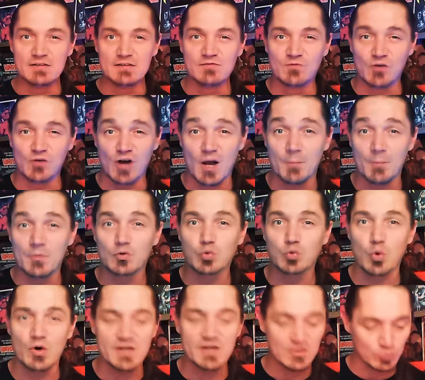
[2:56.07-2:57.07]
from
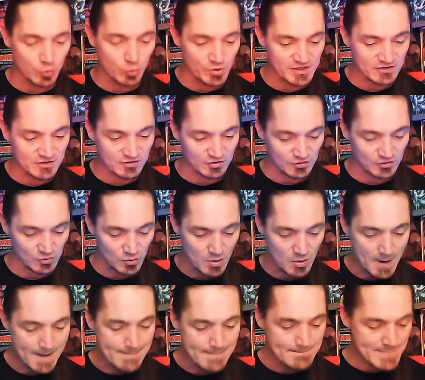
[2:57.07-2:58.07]
2022.
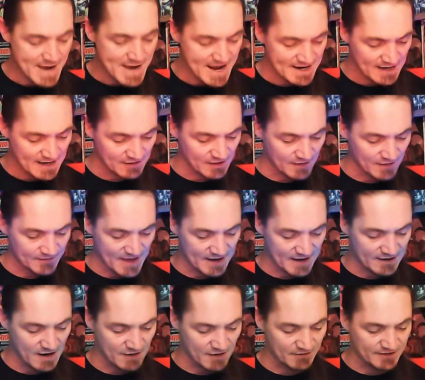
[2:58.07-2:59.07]
Man, I love that
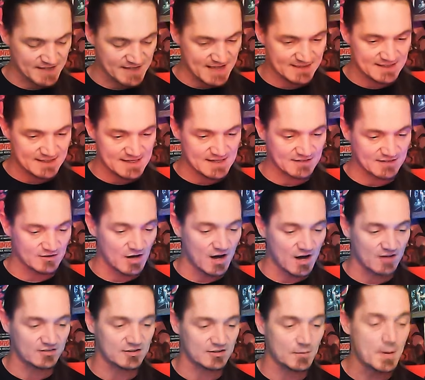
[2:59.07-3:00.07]
cover. That thing is
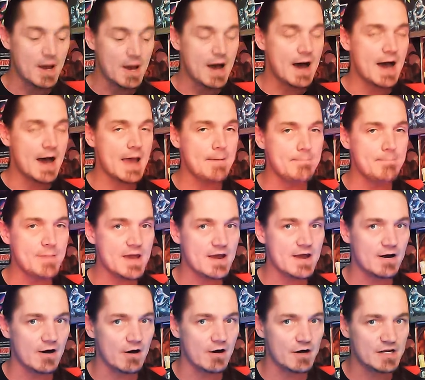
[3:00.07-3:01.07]
awesome. I may
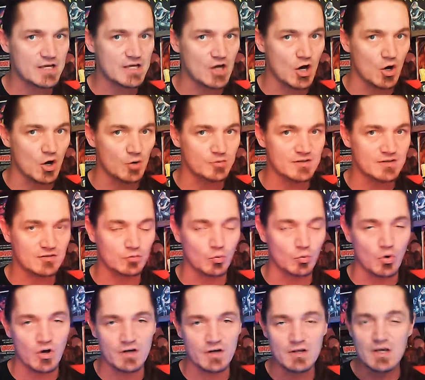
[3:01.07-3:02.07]
already own this
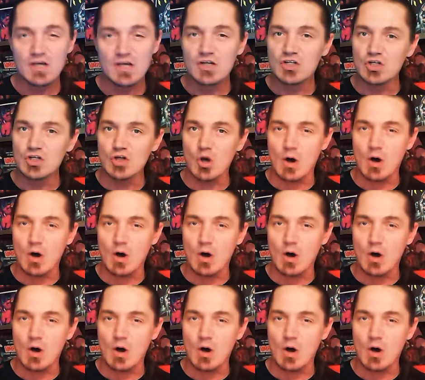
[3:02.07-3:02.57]
one. You know,